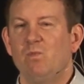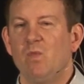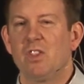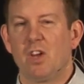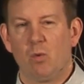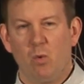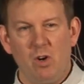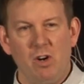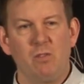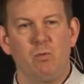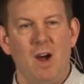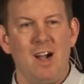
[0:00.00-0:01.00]
the
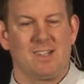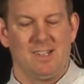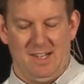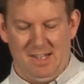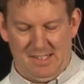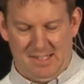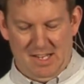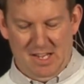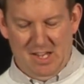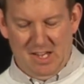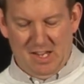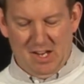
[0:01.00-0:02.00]
word "Raka"
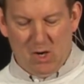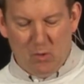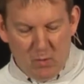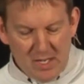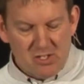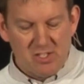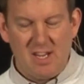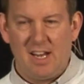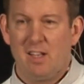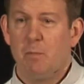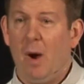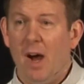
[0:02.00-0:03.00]

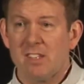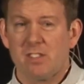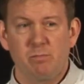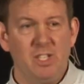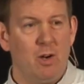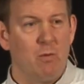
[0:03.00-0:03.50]
possibly